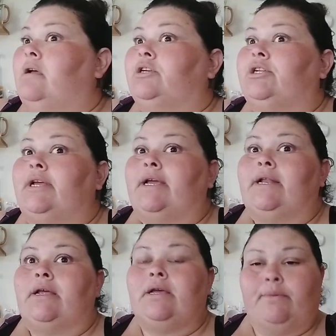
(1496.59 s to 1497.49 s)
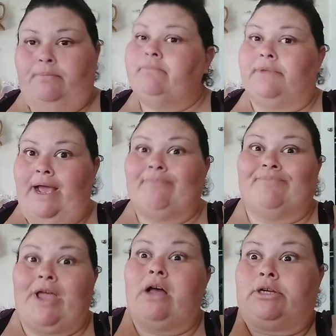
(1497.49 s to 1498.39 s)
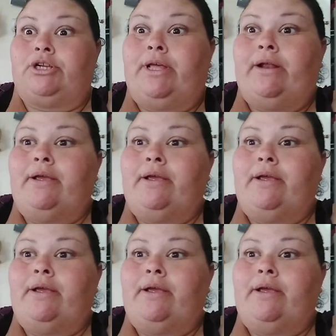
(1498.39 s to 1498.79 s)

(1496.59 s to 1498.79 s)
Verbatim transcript: She's taking. Yeah, I'll talk hey. to you